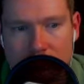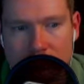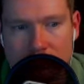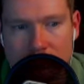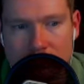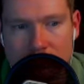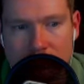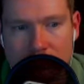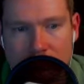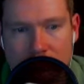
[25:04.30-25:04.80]

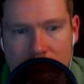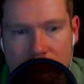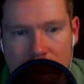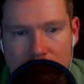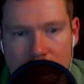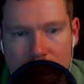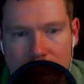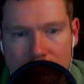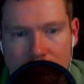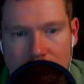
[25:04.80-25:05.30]

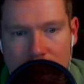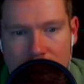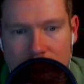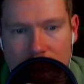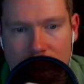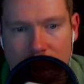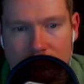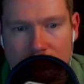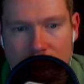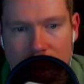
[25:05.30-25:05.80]

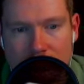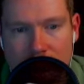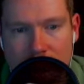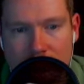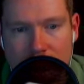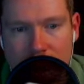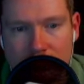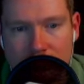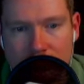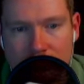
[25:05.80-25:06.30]

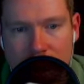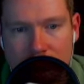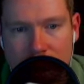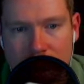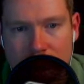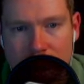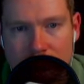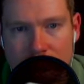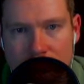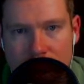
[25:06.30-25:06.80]

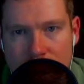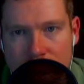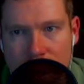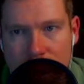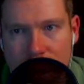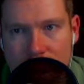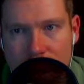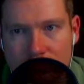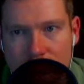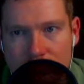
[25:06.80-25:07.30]

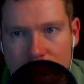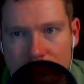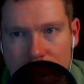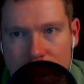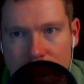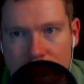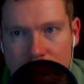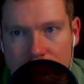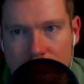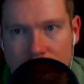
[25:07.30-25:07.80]

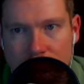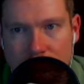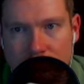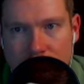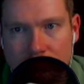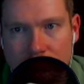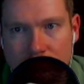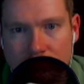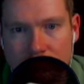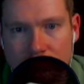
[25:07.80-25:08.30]

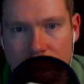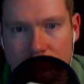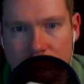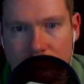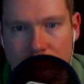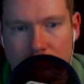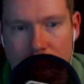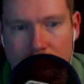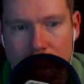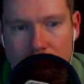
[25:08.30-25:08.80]

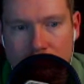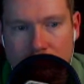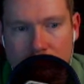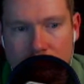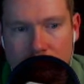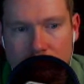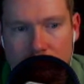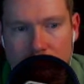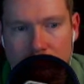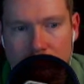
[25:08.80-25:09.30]

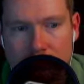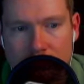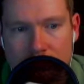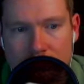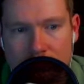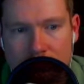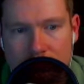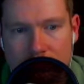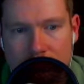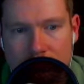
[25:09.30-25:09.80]

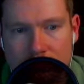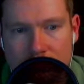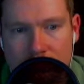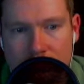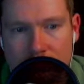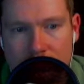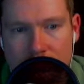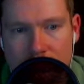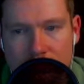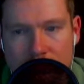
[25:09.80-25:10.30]

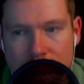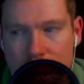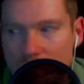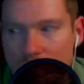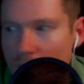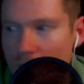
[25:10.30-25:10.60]
(not speaking)